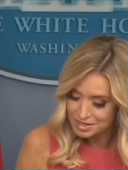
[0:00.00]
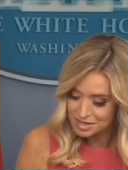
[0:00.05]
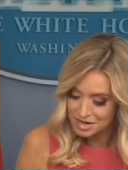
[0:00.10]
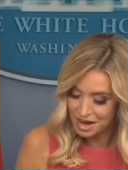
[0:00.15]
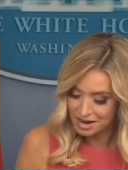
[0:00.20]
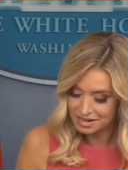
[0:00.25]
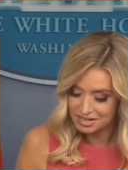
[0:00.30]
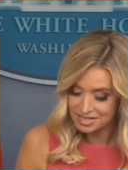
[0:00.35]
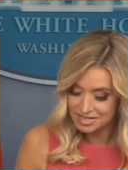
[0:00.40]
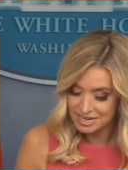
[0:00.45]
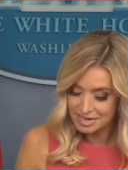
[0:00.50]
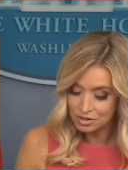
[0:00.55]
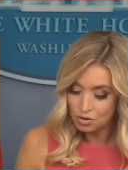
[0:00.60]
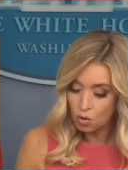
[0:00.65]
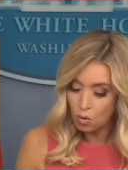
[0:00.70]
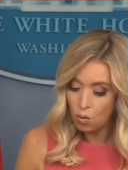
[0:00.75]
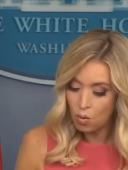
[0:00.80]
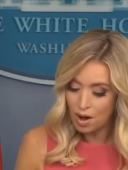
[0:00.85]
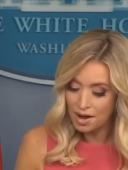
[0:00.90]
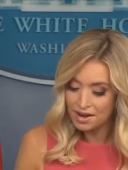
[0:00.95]
Not a
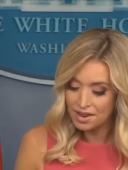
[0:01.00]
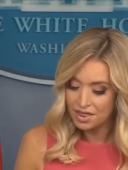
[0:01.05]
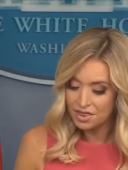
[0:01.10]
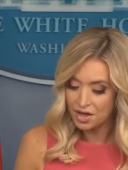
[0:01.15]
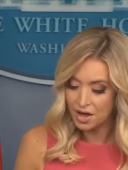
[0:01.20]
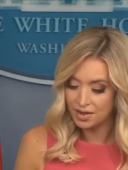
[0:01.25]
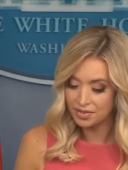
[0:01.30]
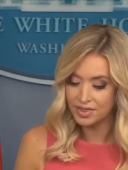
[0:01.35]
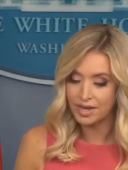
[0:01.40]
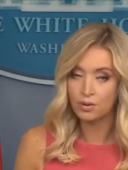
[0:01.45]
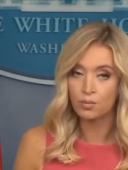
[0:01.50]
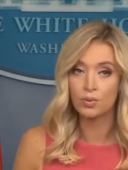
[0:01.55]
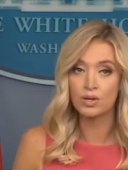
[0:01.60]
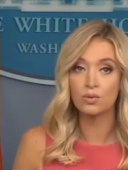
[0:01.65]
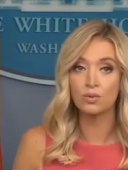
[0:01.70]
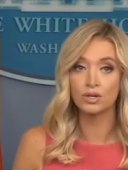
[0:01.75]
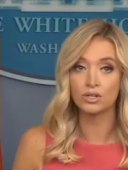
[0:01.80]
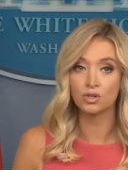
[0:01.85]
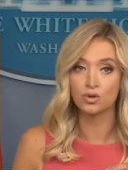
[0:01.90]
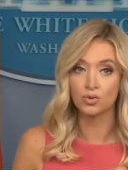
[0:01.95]
single one thought that we
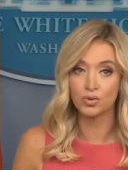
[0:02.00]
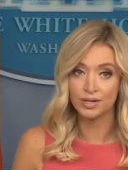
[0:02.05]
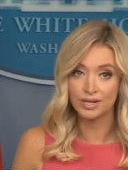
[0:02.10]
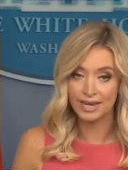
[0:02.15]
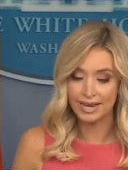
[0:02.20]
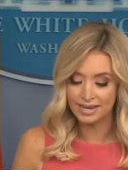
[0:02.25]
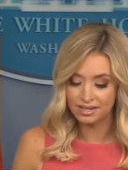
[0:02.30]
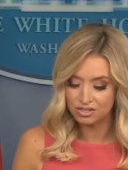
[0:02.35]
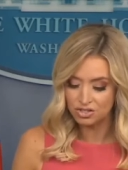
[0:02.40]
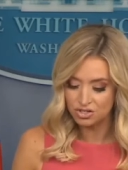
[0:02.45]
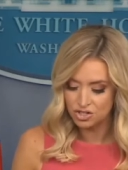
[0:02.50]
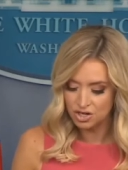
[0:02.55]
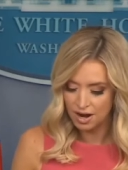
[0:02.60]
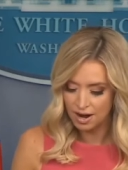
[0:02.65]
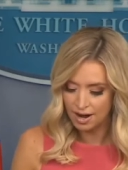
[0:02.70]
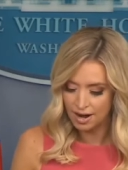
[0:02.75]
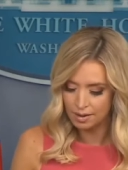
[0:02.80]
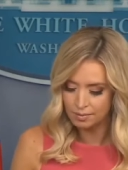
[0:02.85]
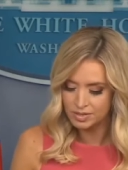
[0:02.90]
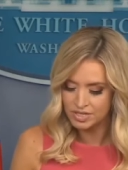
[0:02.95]
would create
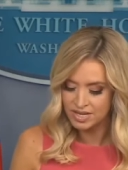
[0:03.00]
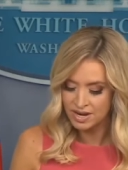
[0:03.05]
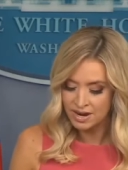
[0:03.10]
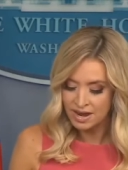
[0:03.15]
jobs